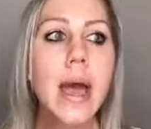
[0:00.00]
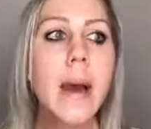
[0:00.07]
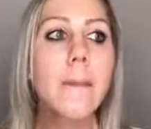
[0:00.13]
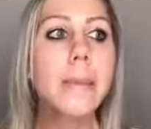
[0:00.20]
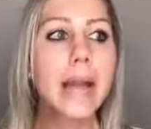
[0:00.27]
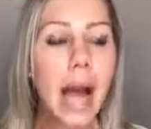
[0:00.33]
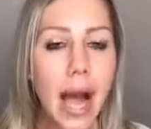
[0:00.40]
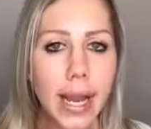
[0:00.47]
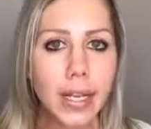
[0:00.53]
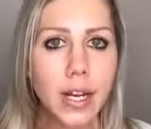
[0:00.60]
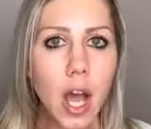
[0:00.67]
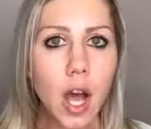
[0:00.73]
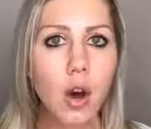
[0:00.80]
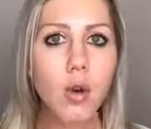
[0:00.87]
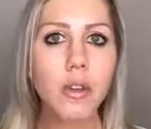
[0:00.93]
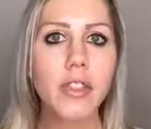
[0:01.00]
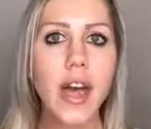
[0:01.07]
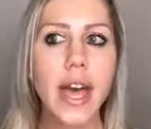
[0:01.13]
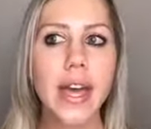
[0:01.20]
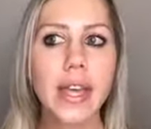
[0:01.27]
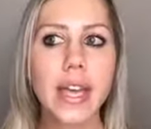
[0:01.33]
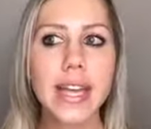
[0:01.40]
But I know
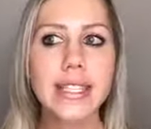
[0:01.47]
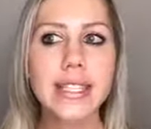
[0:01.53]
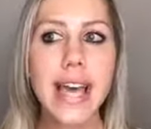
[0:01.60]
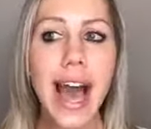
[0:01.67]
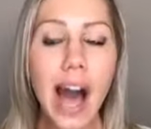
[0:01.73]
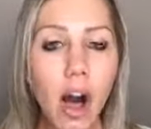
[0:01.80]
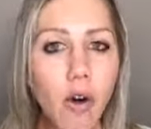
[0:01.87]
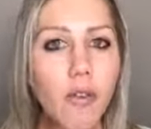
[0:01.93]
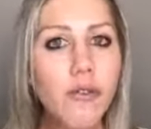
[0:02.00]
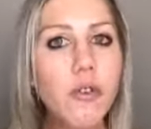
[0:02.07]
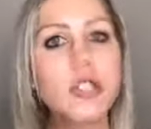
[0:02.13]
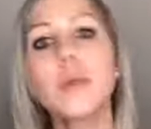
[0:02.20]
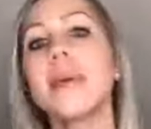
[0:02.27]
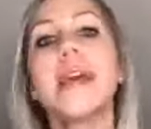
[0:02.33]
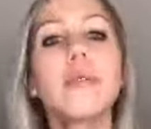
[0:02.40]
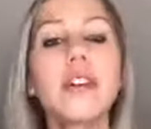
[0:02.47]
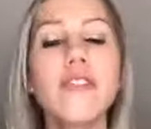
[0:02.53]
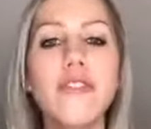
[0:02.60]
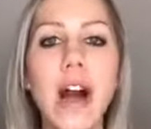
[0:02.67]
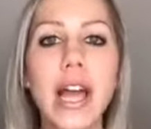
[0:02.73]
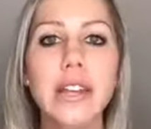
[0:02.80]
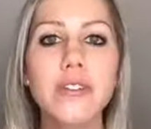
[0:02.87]
that it's helpful to be able to
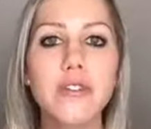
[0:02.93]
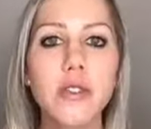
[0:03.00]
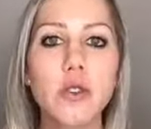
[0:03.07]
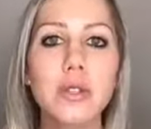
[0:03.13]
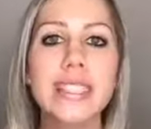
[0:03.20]
find foods